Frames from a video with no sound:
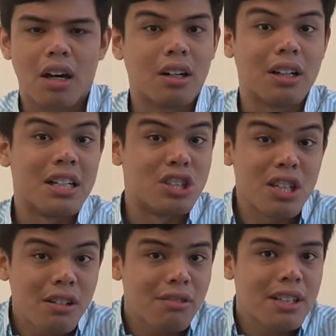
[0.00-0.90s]

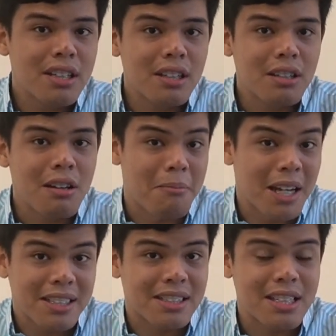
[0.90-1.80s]
engineering,
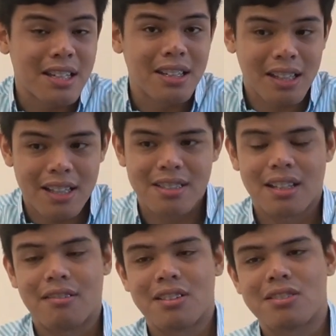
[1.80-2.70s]
medicine,
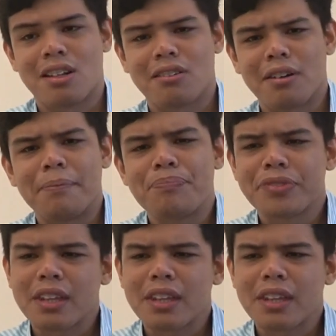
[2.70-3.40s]
etc., etc.